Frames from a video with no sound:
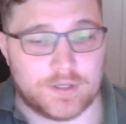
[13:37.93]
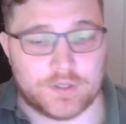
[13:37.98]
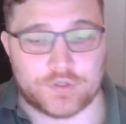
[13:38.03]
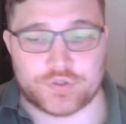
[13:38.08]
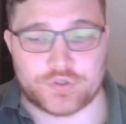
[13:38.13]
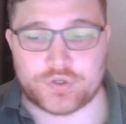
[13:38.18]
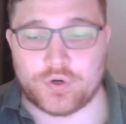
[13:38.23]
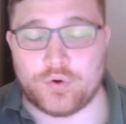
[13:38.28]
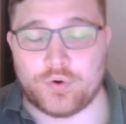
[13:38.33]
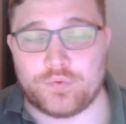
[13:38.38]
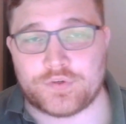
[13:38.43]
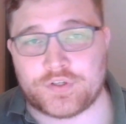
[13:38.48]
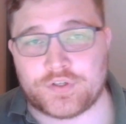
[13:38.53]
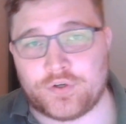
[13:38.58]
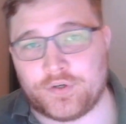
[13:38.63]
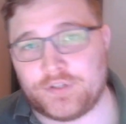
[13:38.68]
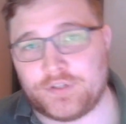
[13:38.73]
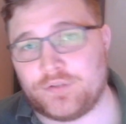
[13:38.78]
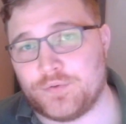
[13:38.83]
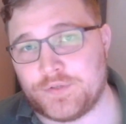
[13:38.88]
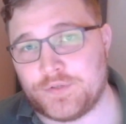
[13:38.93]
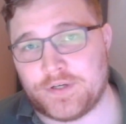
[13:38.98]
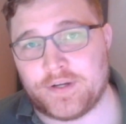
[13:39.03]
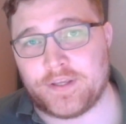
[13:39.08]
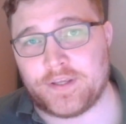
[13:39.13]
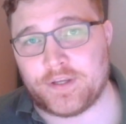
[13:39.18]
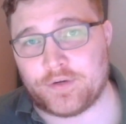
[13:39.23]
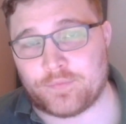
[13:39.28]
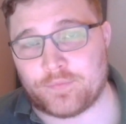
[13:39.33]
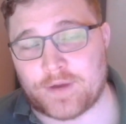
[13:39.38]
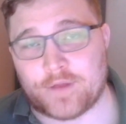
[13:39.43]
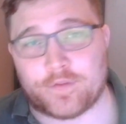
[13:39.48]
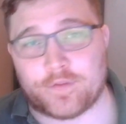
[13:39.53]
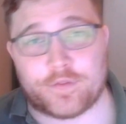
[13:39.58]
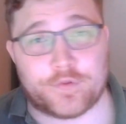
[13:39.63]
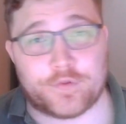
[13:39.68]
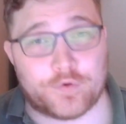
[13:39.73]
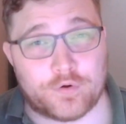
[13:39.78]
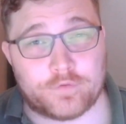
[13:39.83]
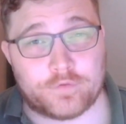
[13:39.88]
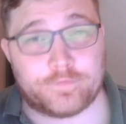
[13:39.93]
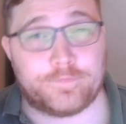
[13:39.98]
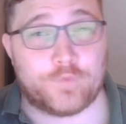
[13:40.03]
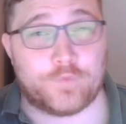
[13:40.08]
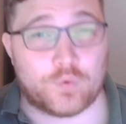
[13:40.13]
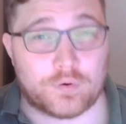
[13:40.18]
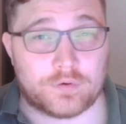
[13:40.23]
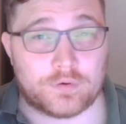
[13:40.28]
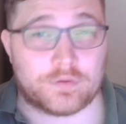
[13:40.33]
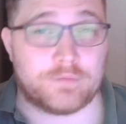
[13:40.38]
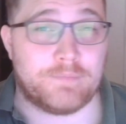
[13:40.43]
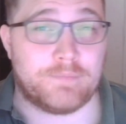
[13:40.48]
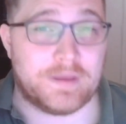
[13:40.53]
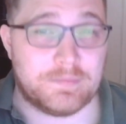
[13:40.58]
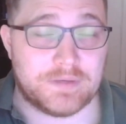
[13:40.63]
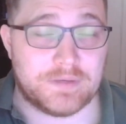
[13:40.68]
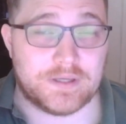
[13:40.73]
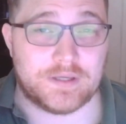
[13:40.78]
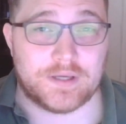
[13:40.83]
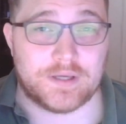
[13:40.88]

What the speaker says: So starting to study it around 3rd, 4th, maybe,